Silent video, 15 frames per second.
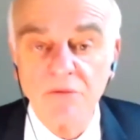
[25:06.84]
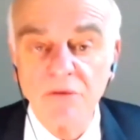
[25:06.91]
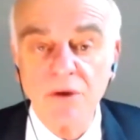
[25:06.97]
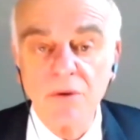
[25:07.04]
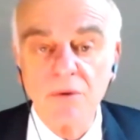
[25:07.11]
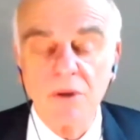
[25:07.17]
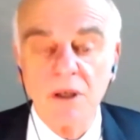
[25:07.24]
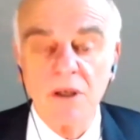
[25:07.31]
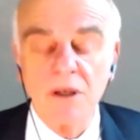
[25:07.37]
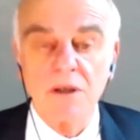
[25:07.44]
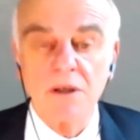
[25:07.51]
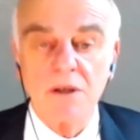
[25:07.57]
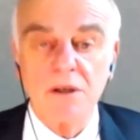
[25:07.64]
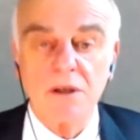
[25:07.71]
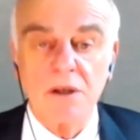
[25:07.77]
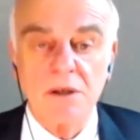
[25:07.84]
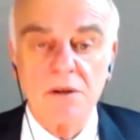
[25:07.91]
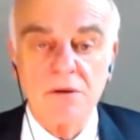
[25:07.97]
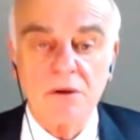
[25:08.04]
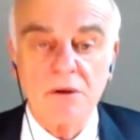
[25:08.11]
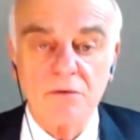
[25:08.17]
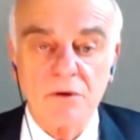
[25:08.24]
of you,
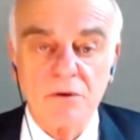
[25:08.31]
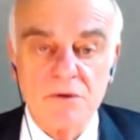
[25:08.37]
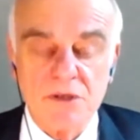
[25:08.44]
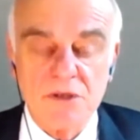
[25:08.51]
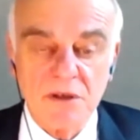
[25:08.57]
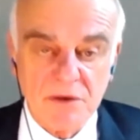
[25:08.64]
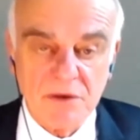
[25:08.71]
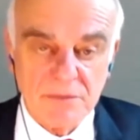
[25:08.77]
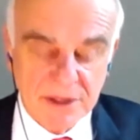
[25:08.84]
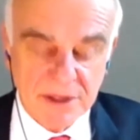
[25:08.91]
of course, over the